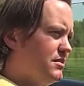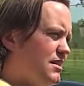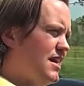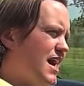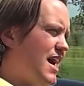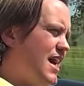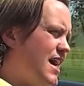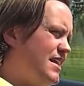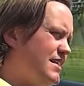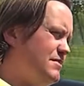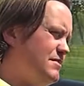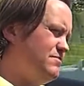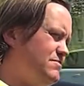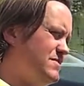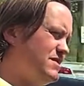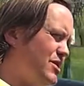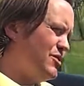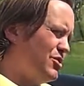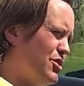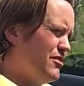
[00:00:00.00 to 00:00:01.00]
I
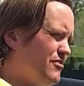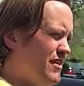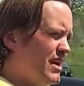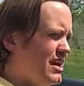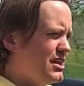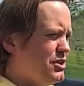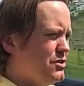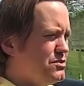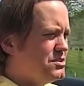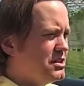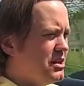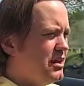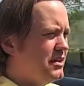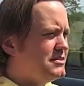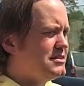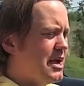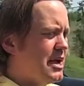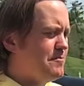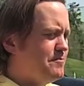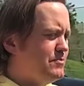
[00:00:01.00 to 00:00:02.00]
don't know if I could use it all
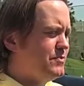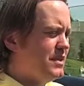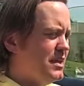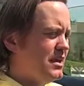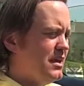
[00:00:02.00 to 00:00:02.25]
the time,